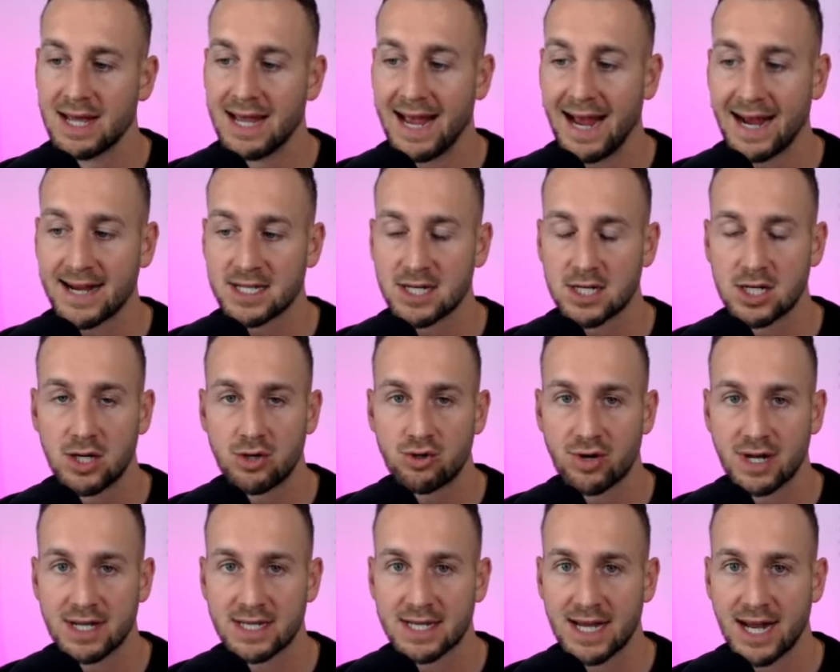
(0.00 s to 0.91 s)
execute
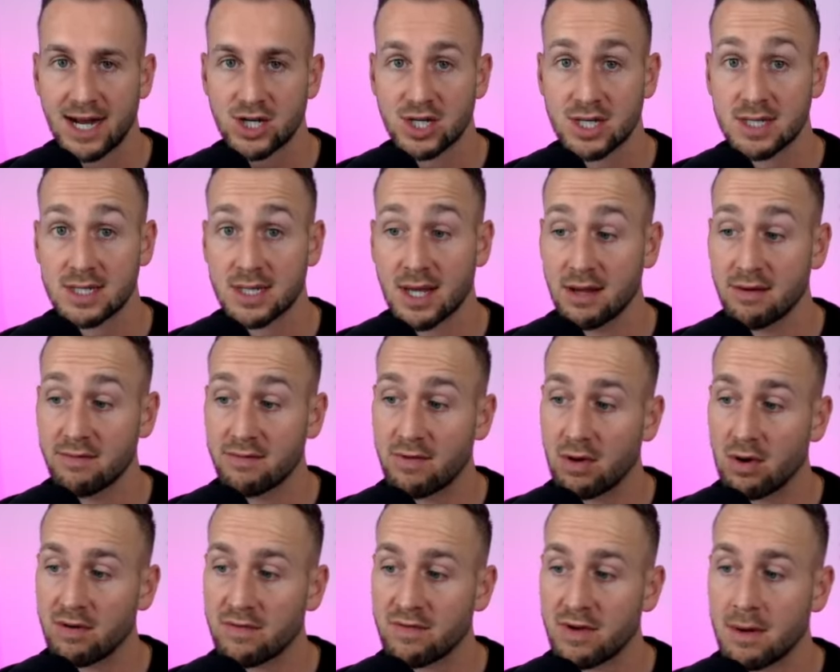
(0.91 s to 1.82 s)
transactions that
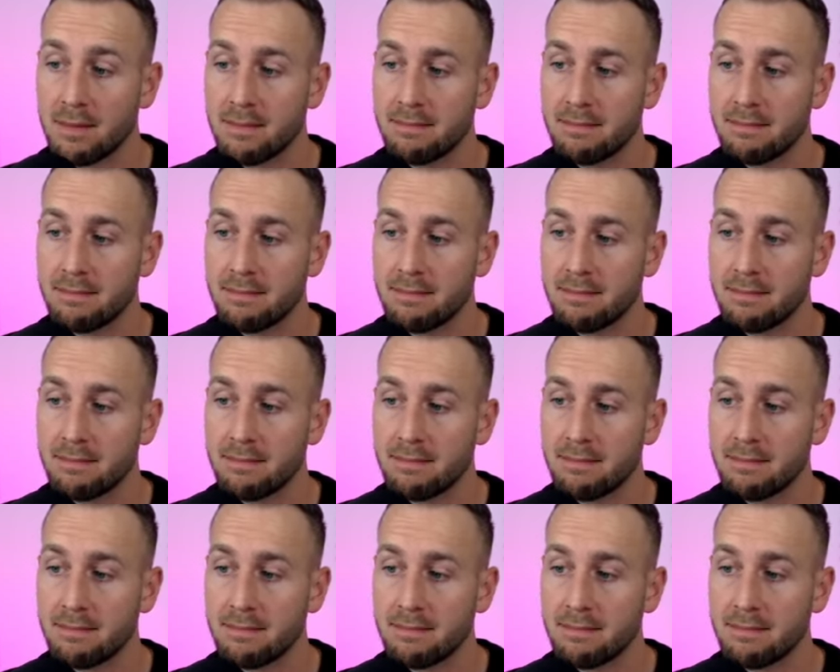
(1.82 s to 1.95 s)
involve